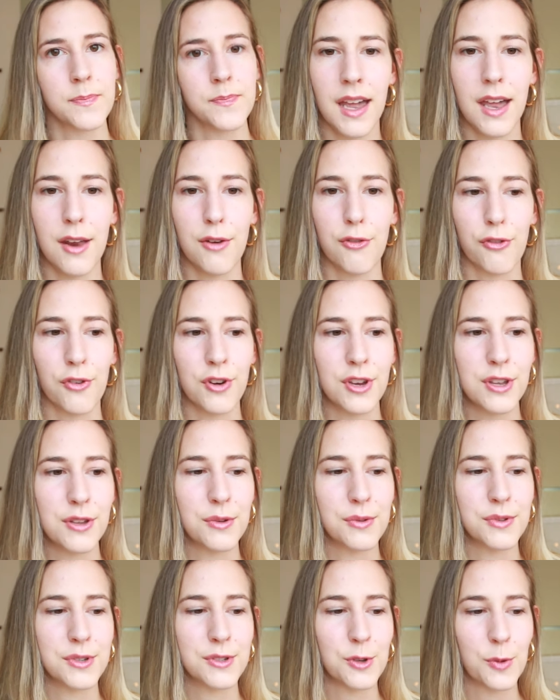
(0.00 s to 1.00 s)
And for
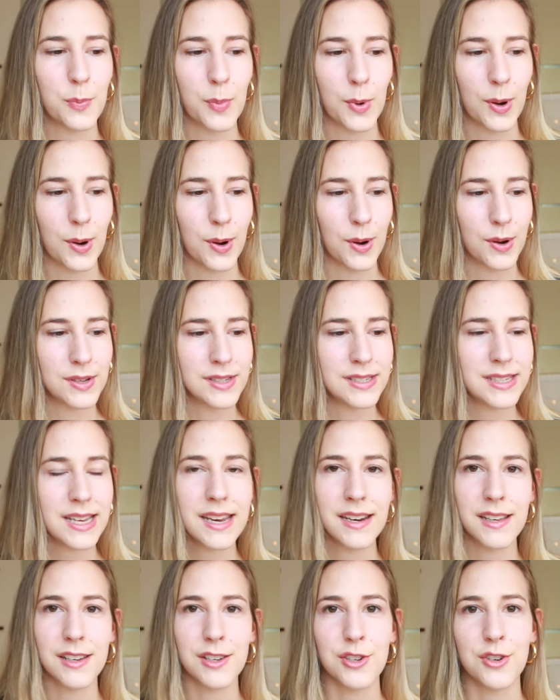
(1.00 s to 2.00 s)
you super
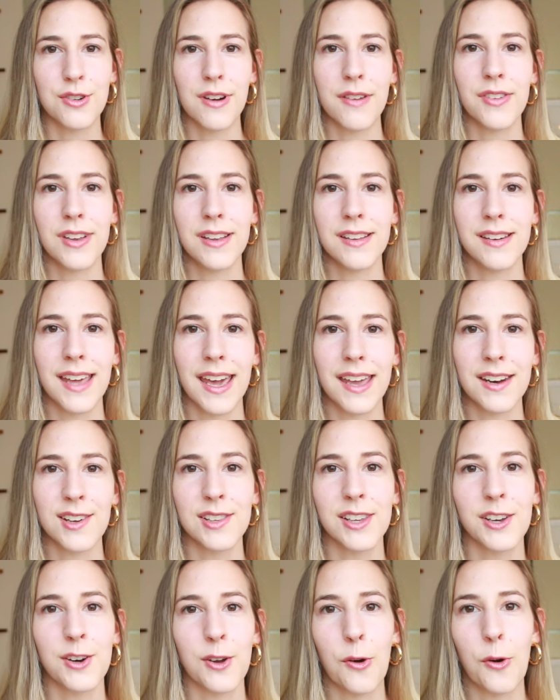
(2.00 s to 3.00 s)
data driven
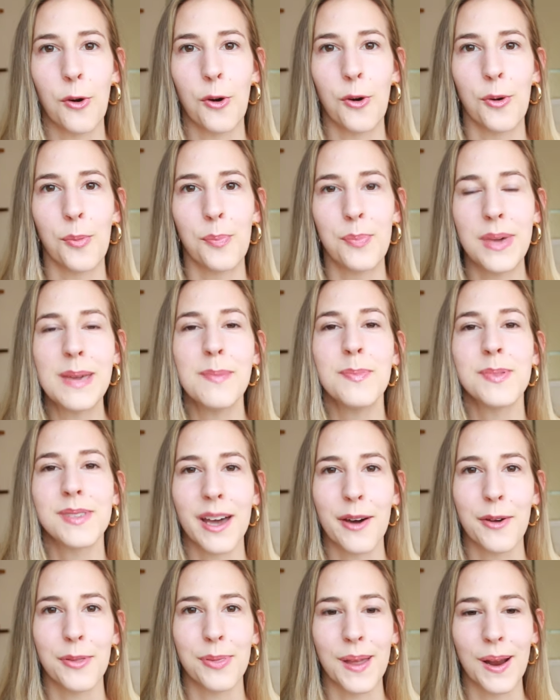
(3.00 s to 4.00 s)
analytical peeps
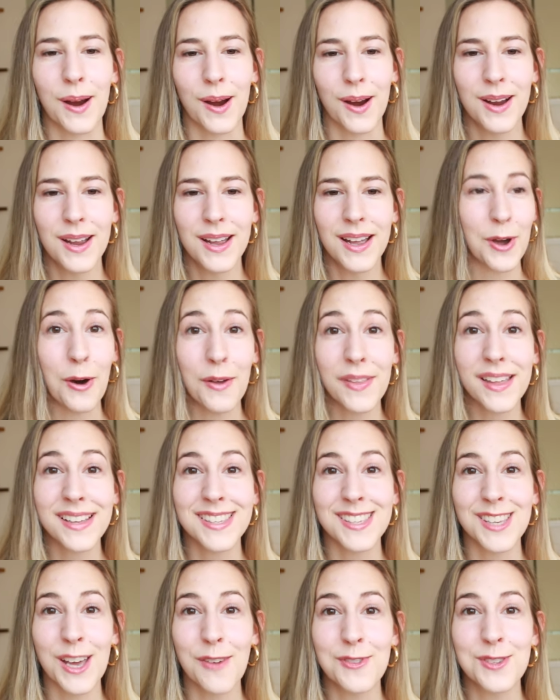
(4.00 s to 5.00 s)
out there, all that
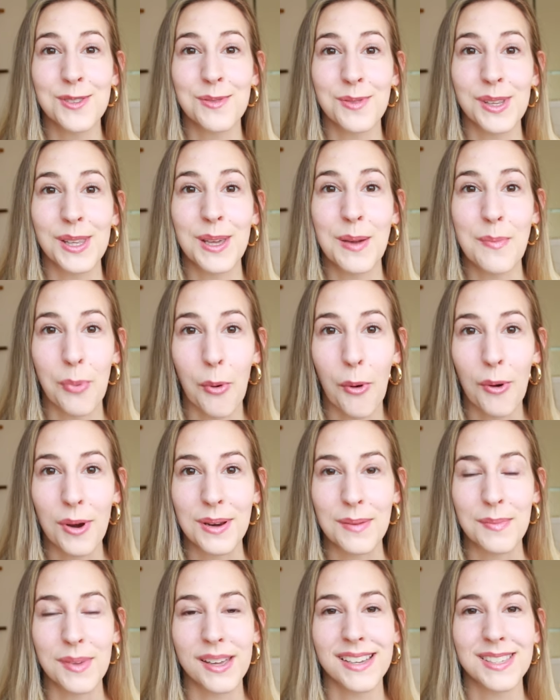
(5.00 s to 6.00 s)
stuff is really
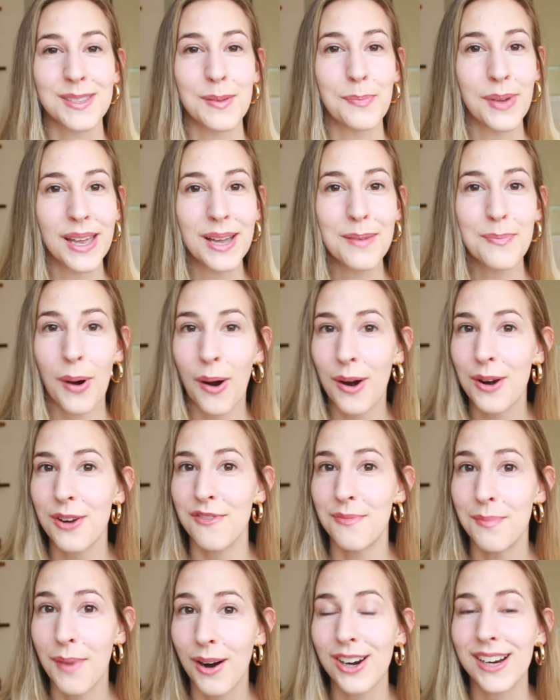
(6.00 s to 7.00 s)
important because a big part of
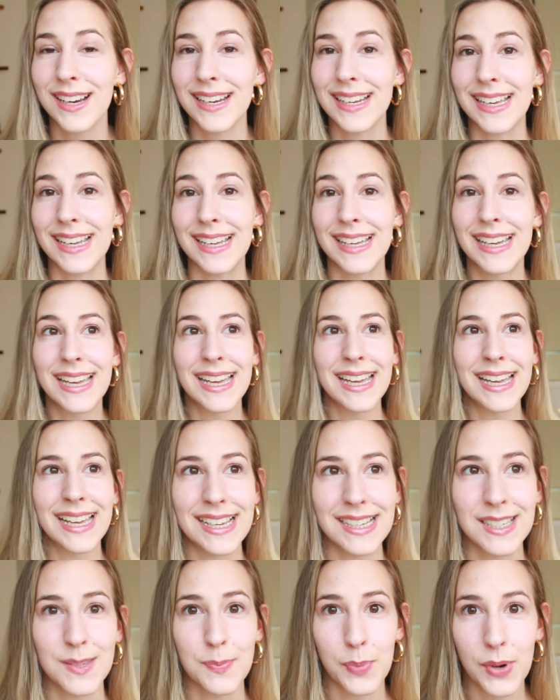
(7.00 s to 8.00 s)
marketing
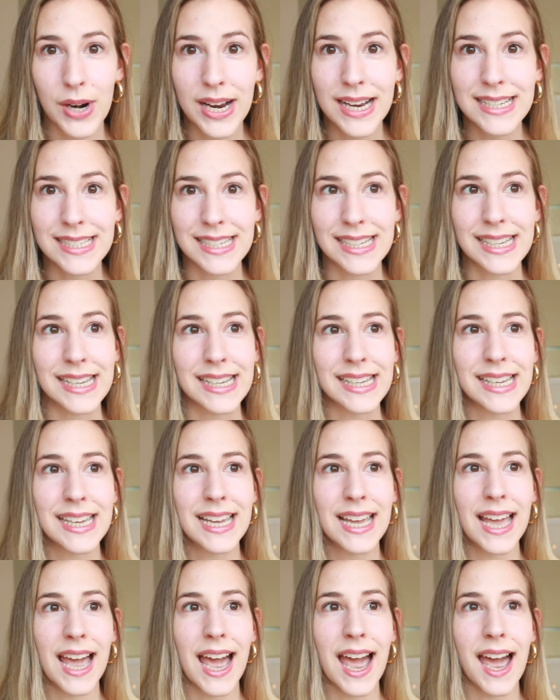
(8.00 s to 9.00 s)
is branding
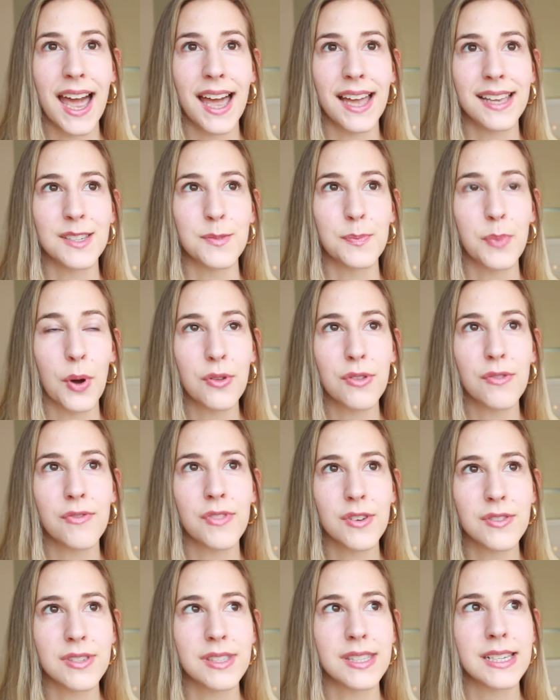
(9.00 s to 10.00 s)
and both of
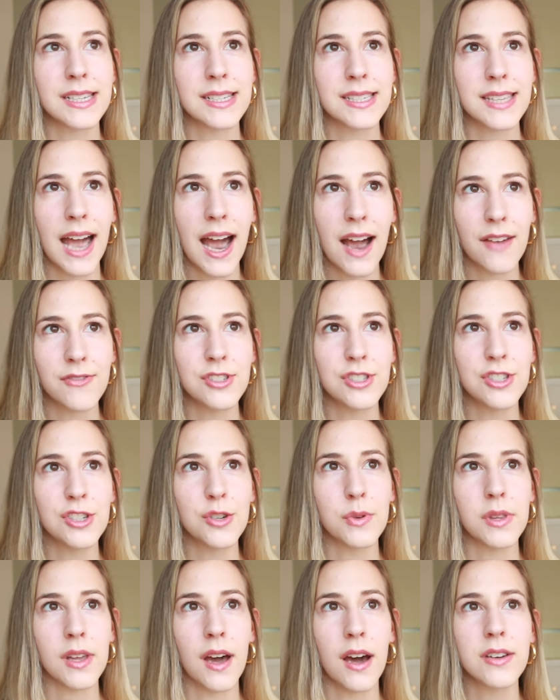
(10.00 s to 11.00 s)
those things have to do
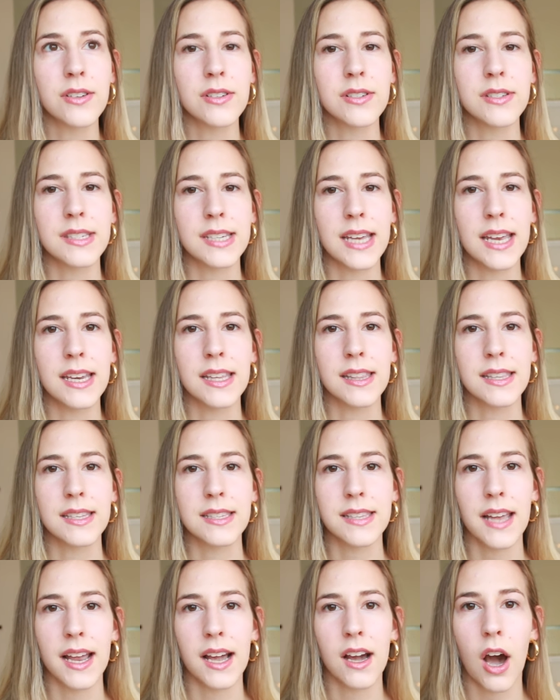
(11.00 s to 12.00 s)
with understanding the
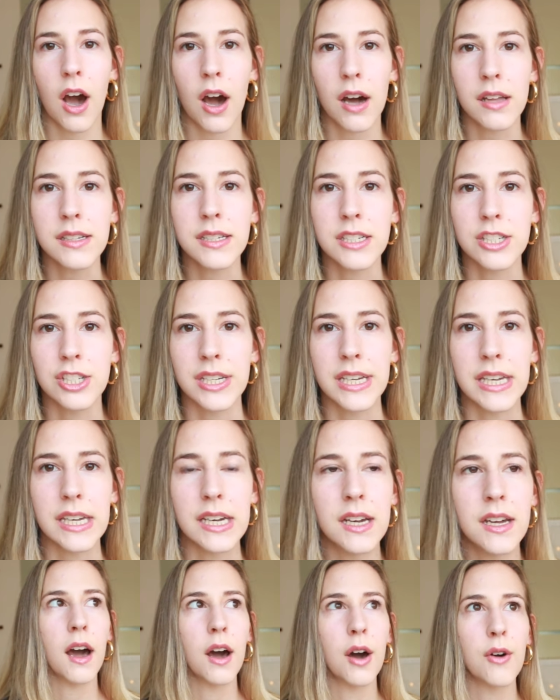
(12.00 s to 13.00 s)

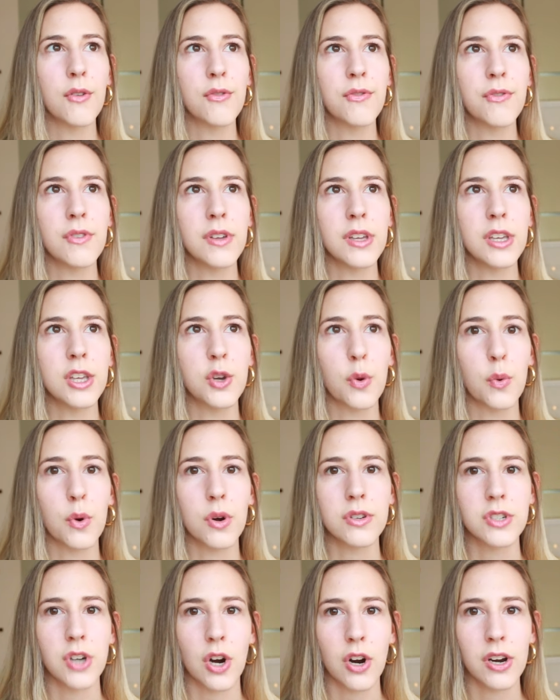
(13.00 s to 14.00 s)
psychology of
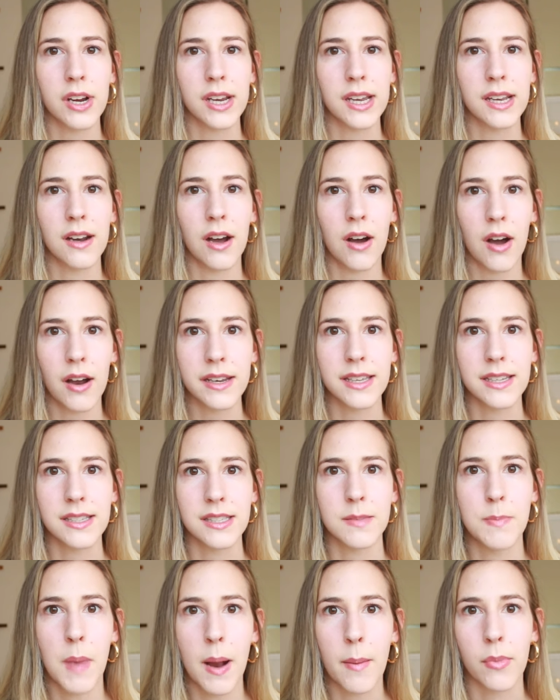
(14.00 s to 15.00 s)
your target
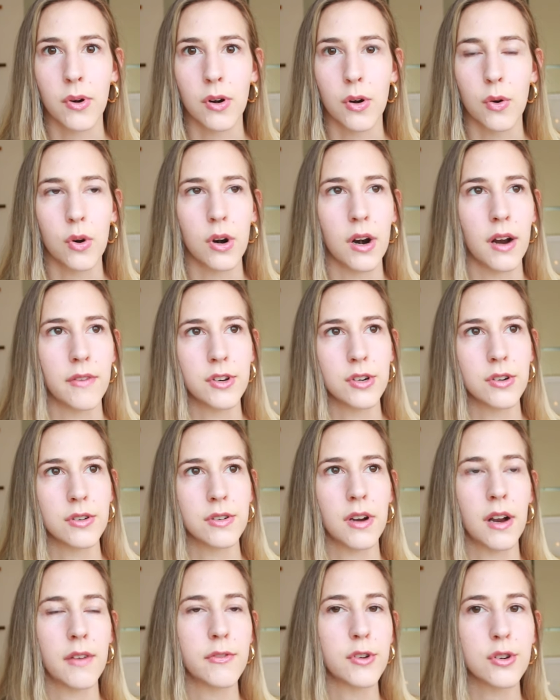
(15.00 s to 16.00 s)
audience member or of your
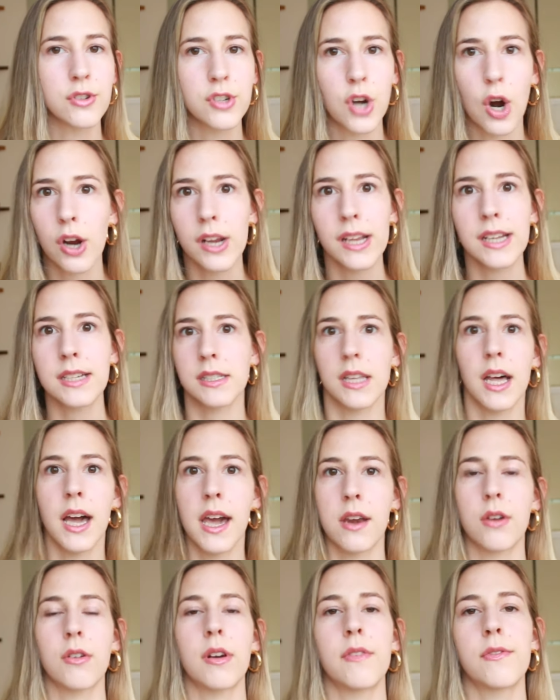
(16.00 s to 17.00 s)
of your target
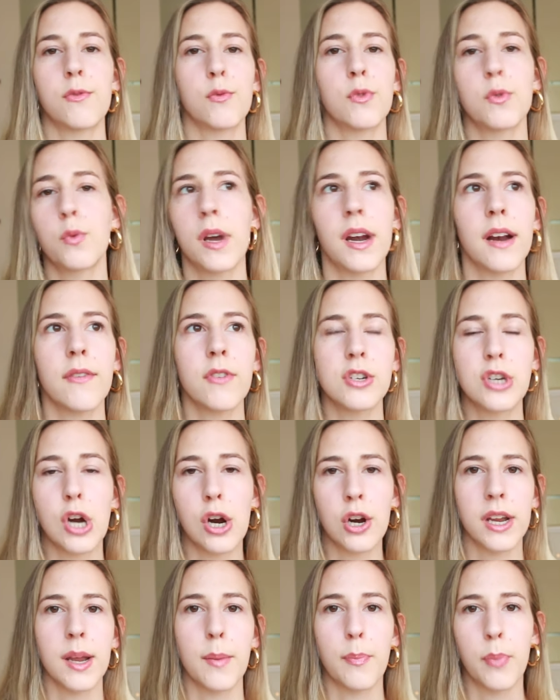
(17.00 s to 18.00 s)
client or of whatever
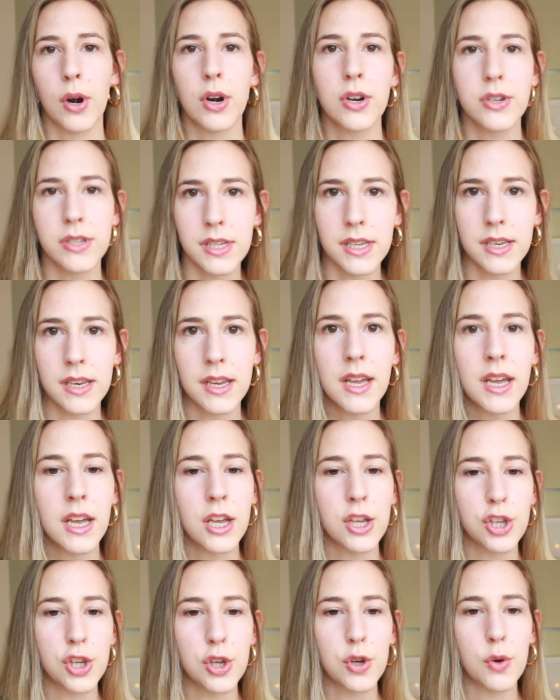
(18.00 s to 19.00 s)
target person
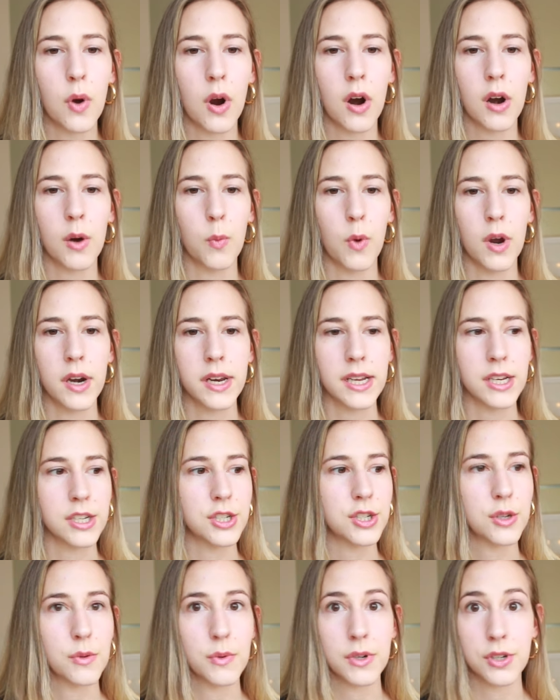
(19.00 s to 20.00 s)
you are wanting
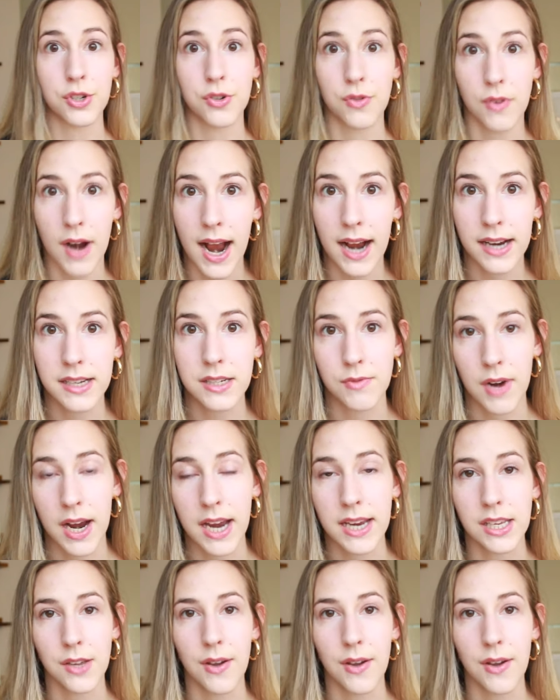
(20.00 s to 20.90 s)
to attract, right?